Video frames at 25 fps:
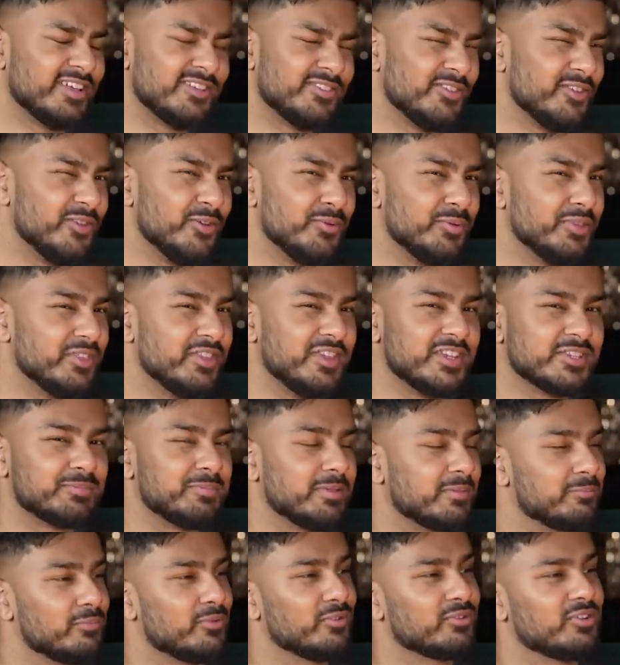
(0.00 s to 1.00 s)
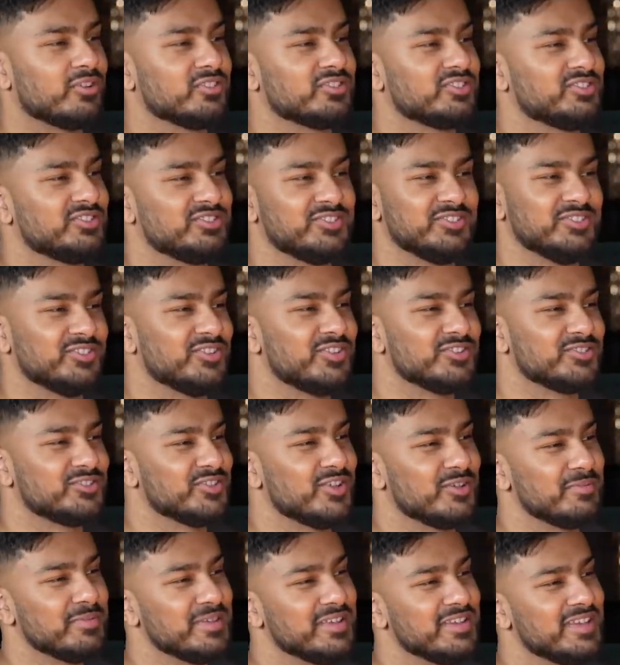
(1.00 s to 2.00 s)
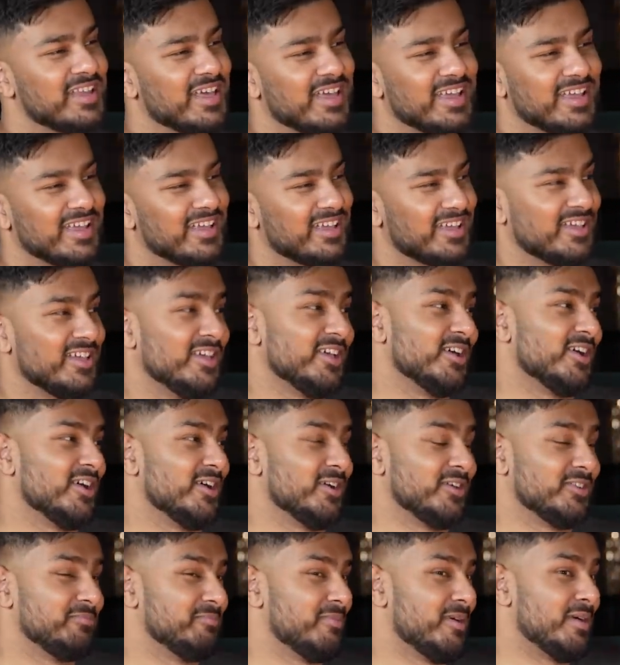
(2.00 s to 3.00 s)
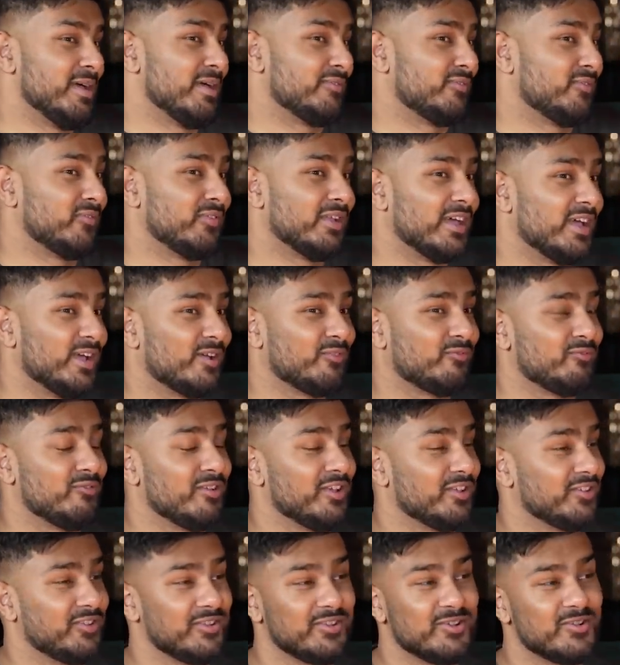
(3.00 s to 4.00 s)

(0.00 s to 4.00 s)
I don't know when the next big podcast yeah, is. you know, do you know what I mean? Yeah, like, yeah. I might have to fly out for it. I don't